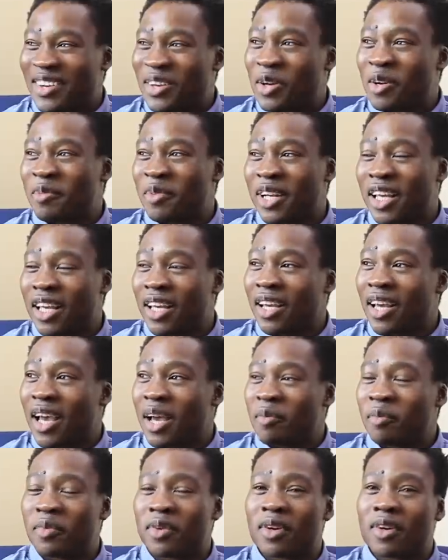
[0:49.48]
normally
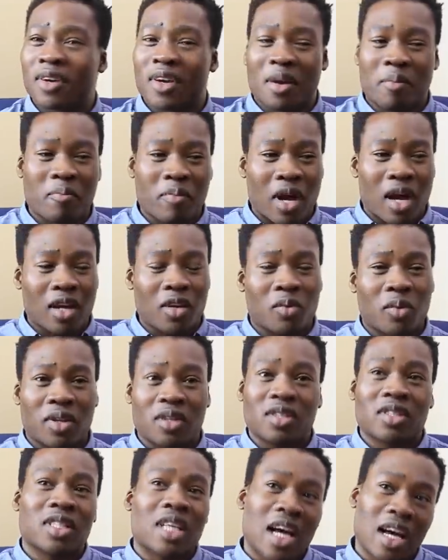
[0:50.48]
um, combined
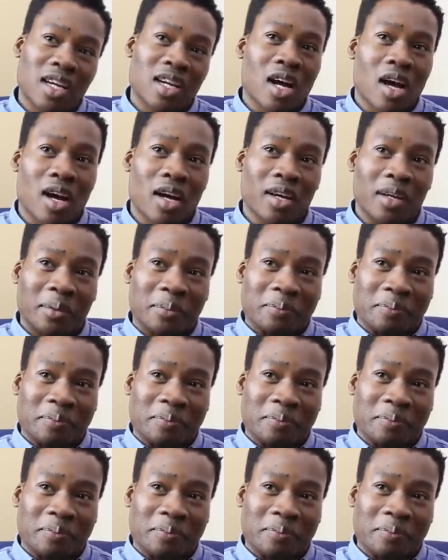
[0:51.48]
with side eye.